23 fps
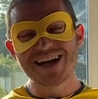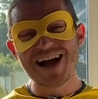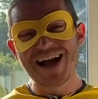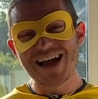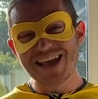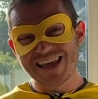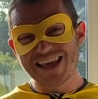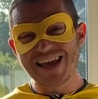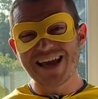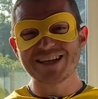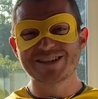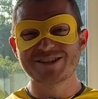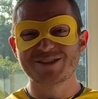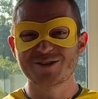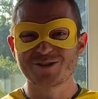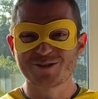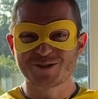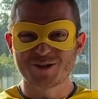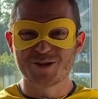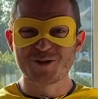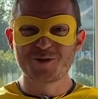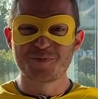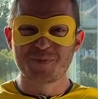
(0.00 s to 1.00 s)
I guess you're
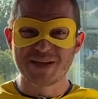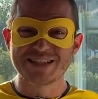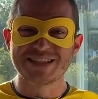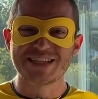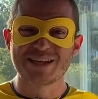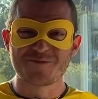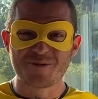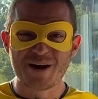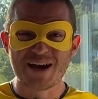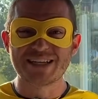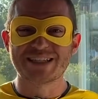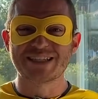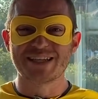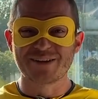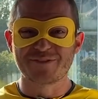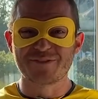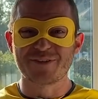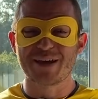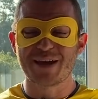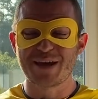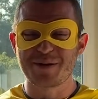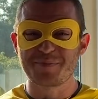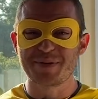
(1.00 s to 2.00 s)
too busy waiting
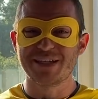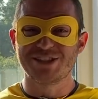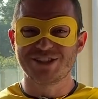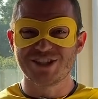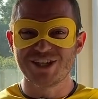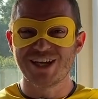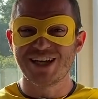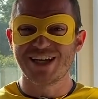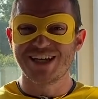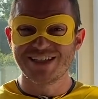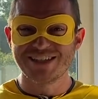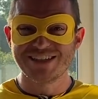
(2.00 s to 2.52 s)
for Hippie G.